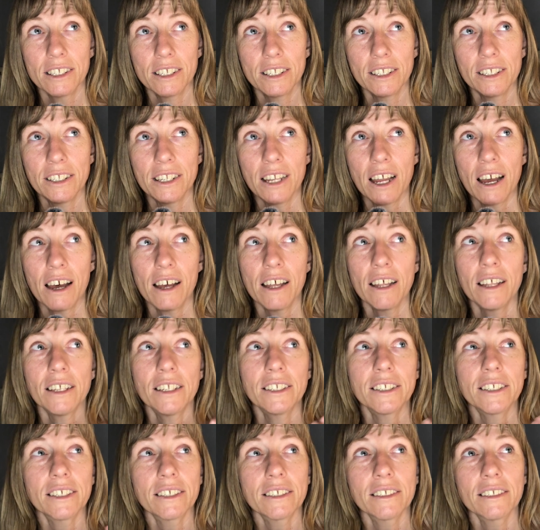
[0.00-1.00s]

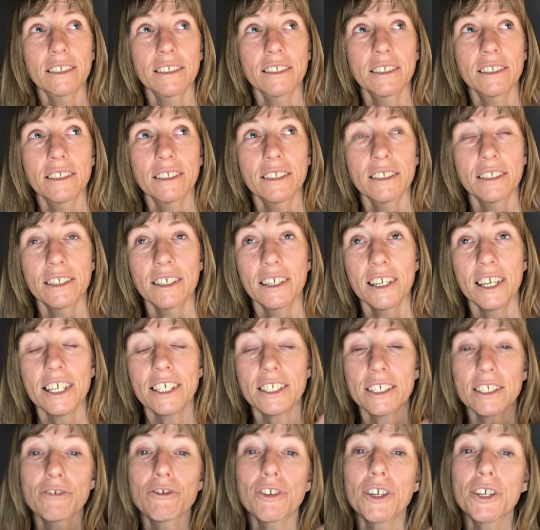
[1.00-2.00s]
not,
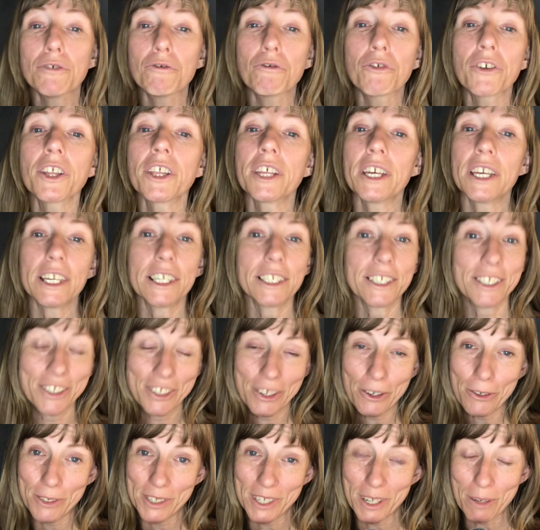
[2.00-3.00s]
it really is
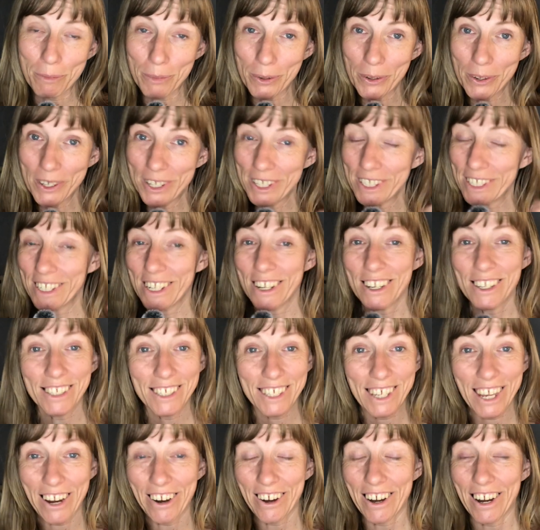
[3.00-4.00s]
so simple. It's not
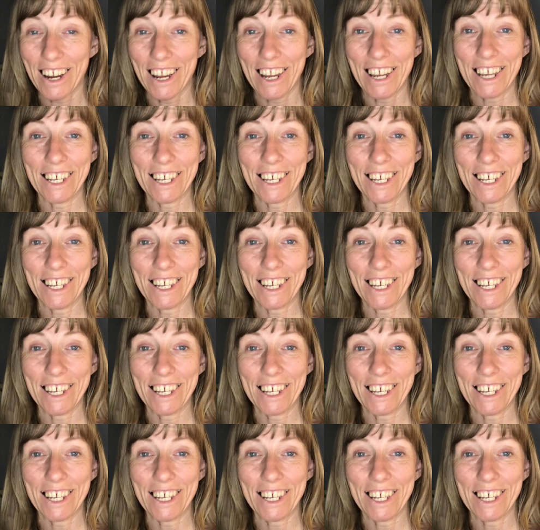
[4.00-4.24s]
scary.